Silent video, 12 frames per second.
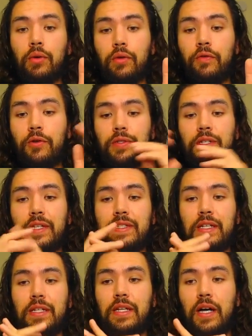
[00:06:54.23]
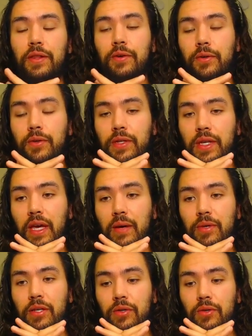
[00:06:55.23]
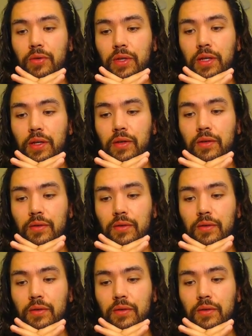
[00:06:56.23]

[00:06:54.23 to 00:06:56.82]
we go first against another Yami Yugi.